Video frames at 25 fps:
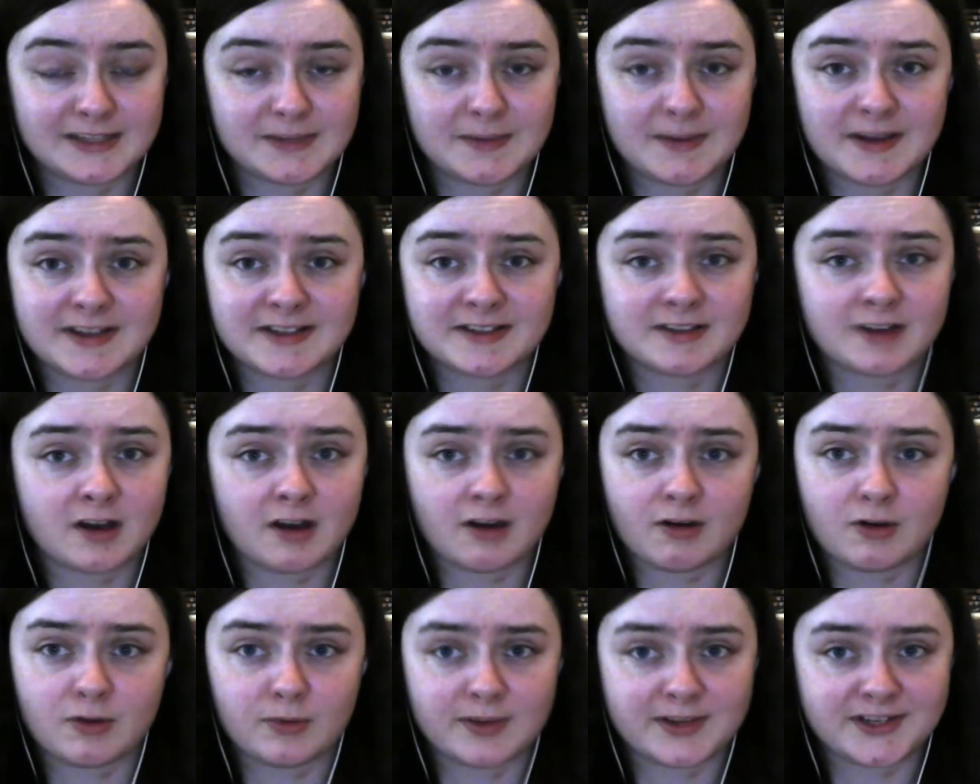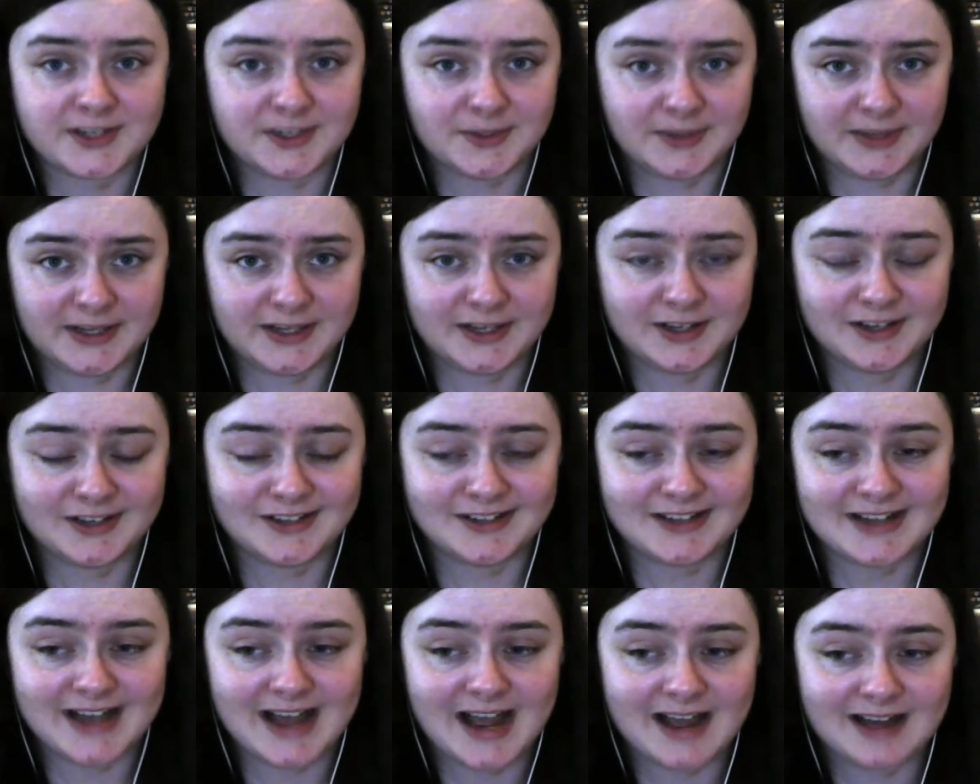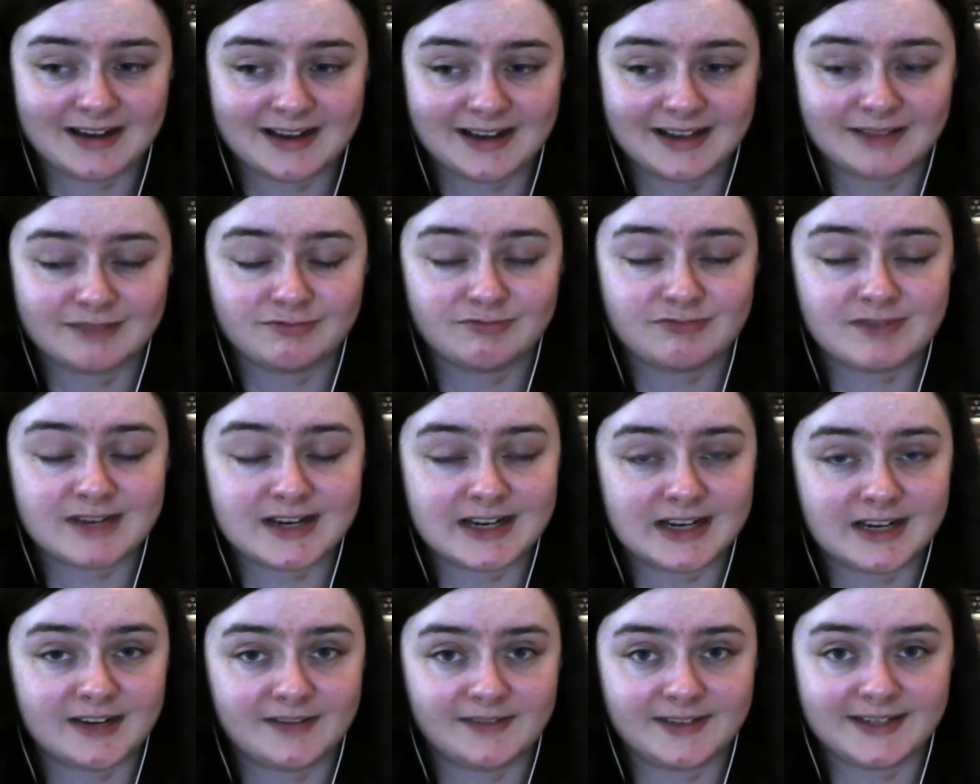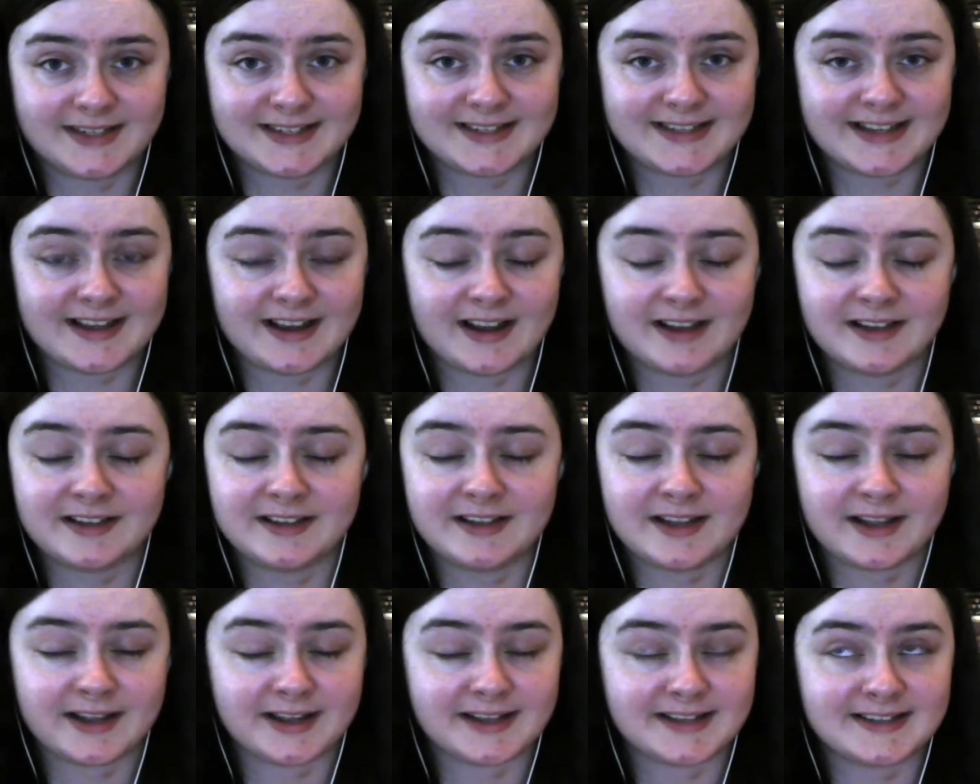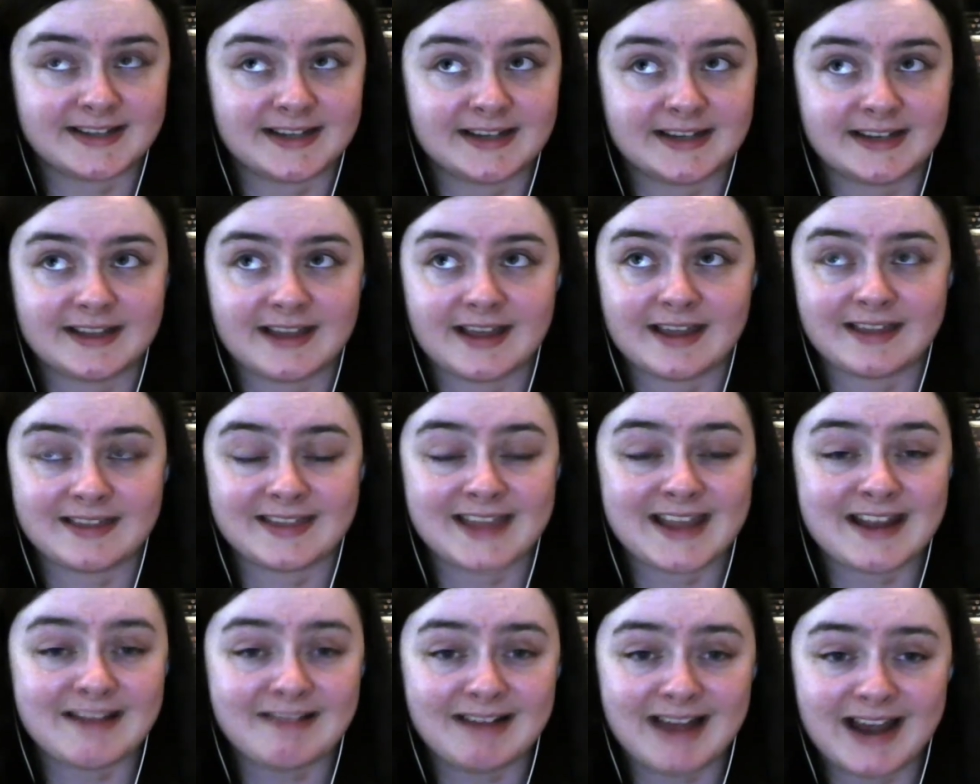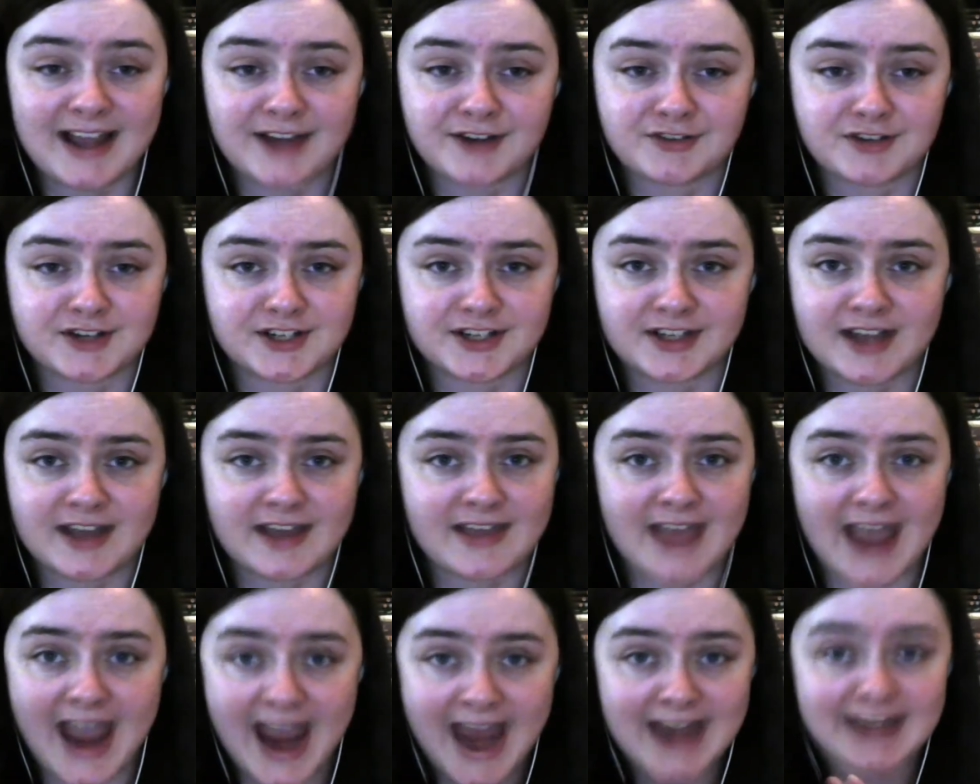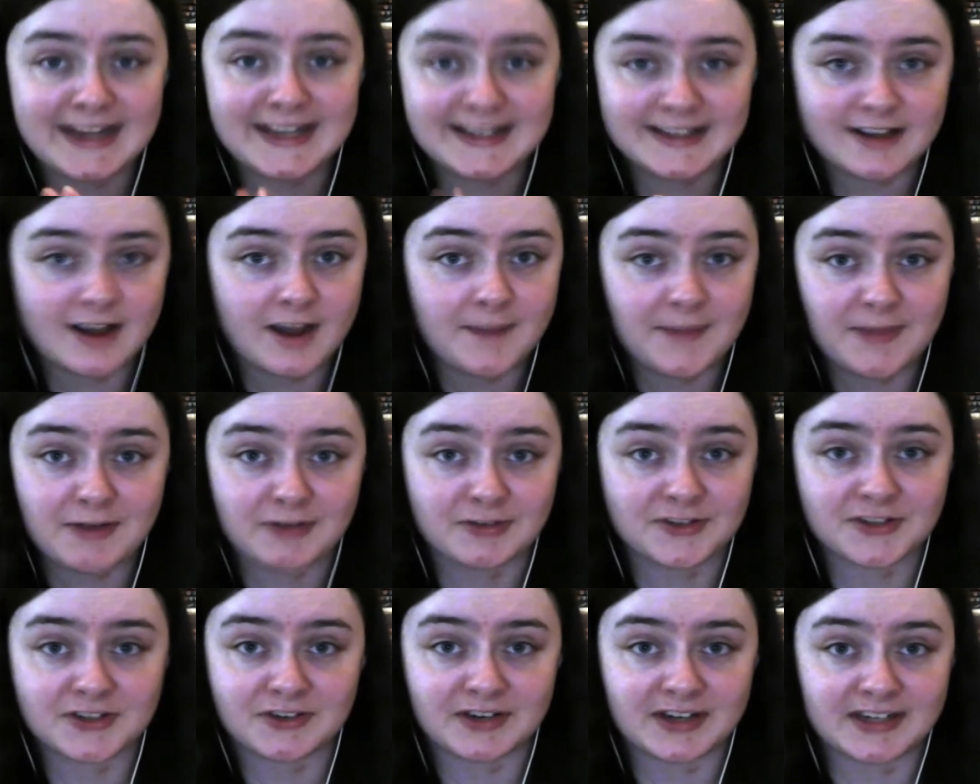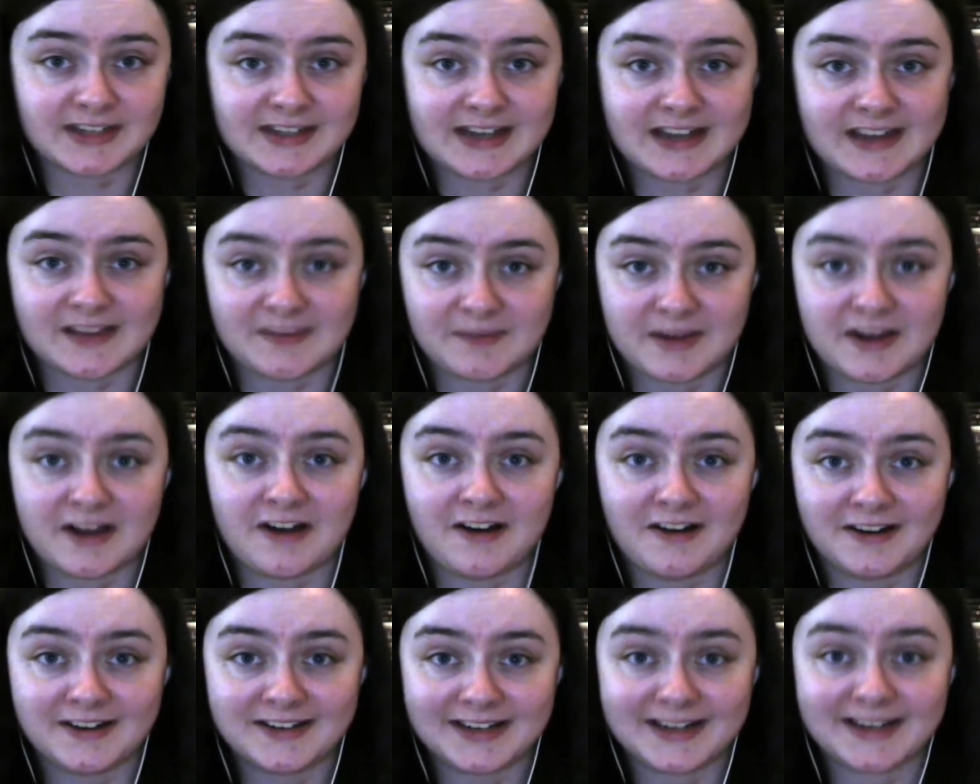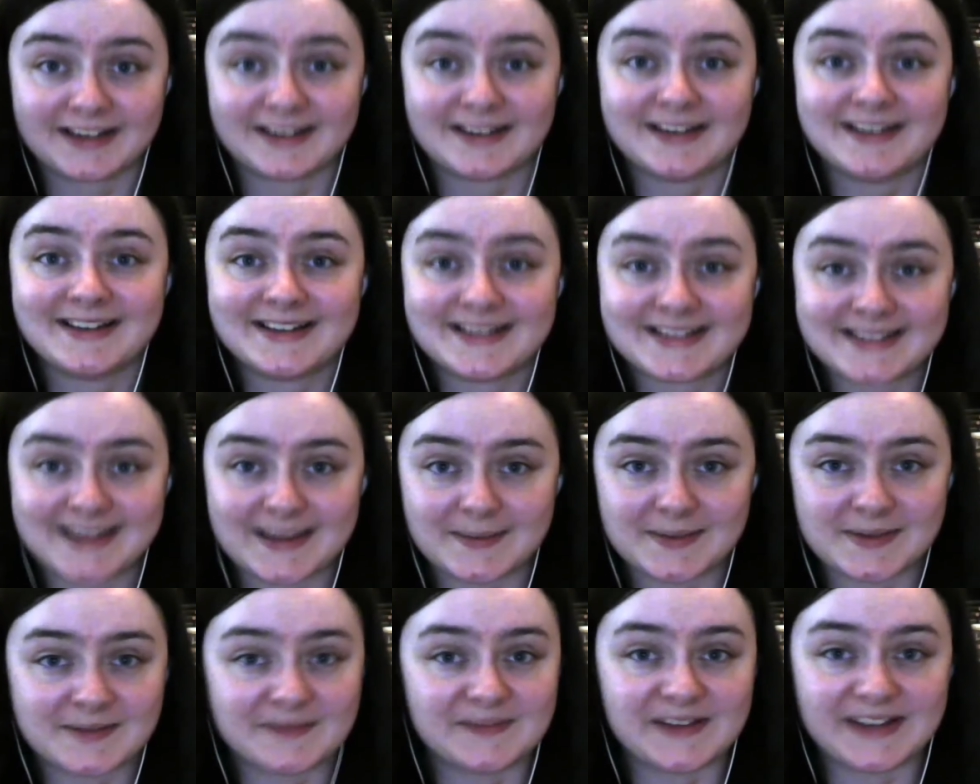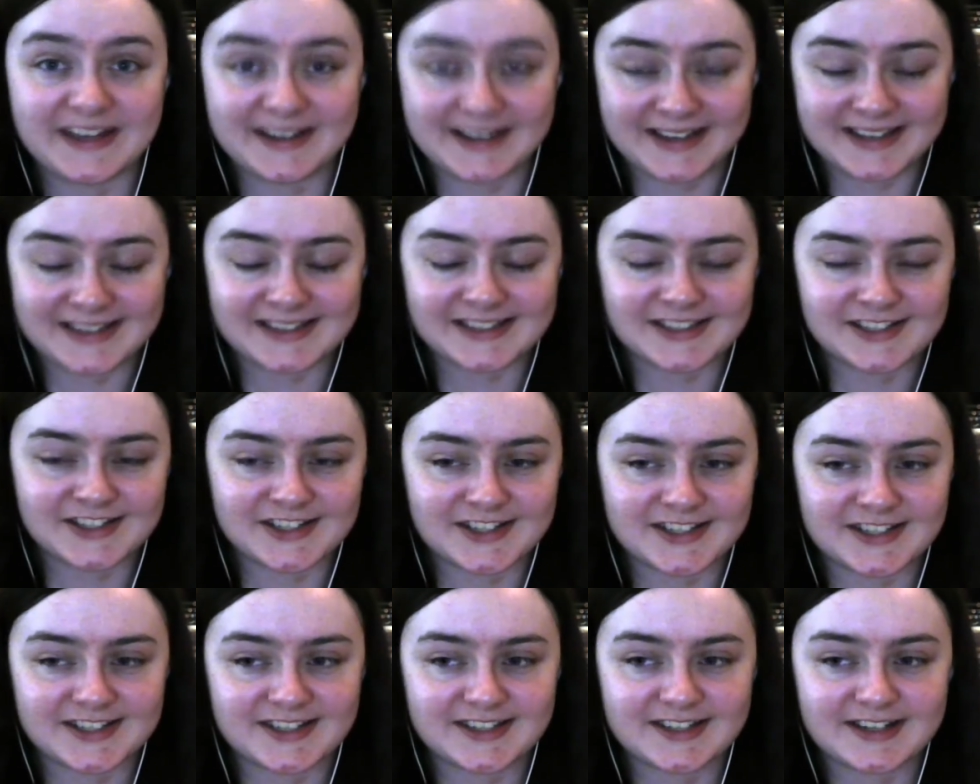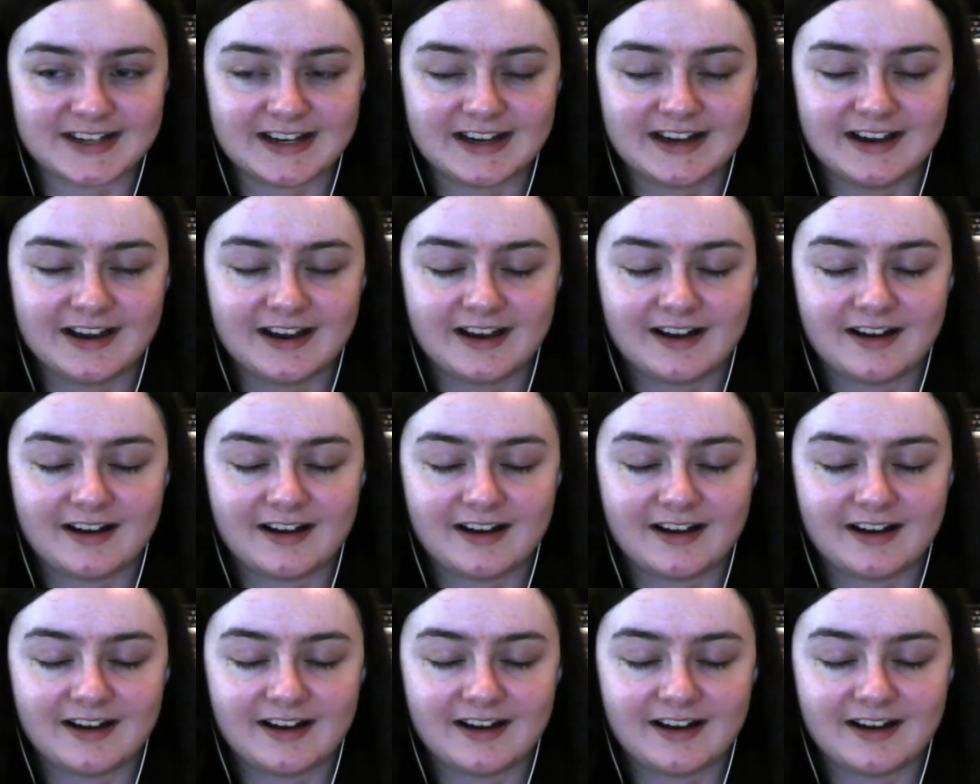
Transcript: into the person Kara always knew he could and it's really lovely to see I like I said they're electric together. Anytime they're on screen together, my heart like skips a beat. It's just